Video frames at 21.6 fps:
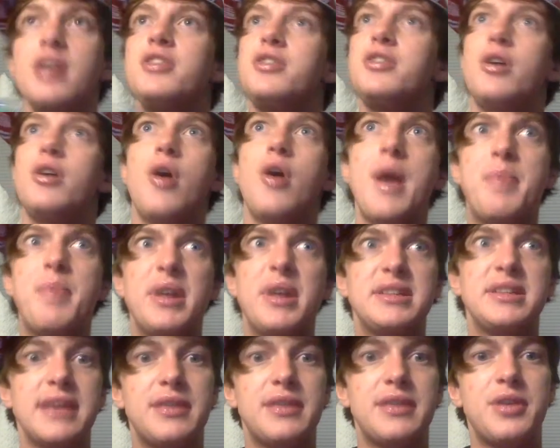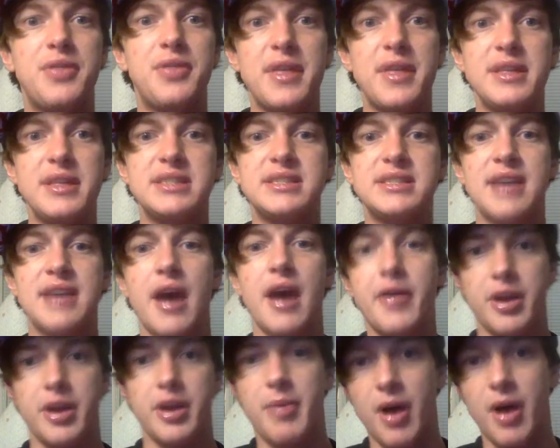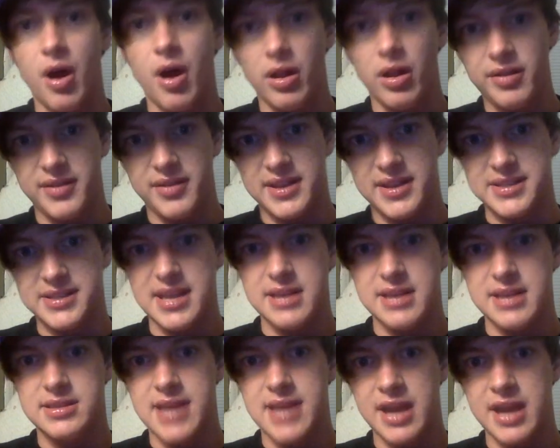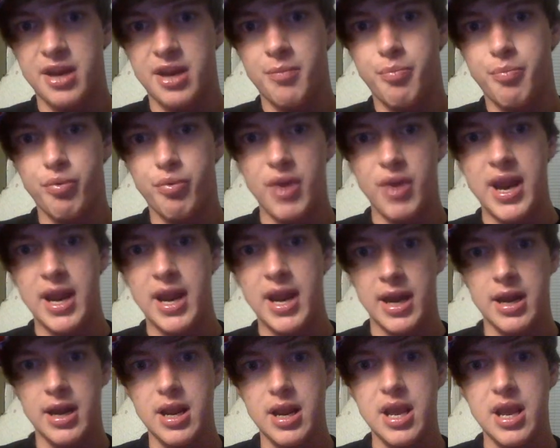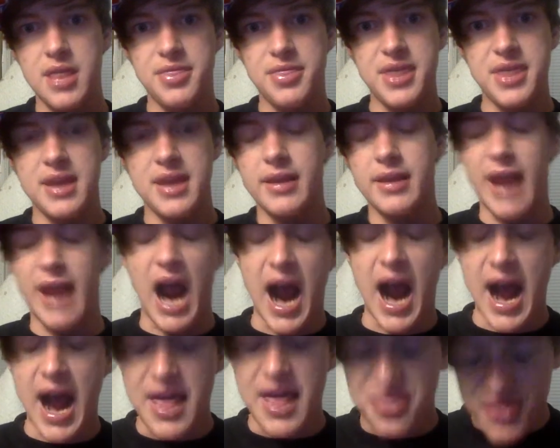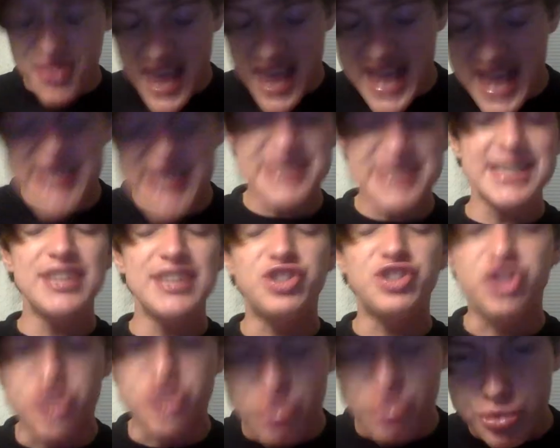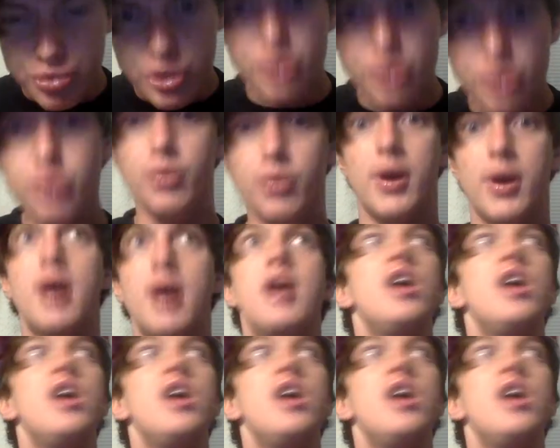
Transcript: you know, but it's like the thing that's scary about all of this is that your brain thinks it's true.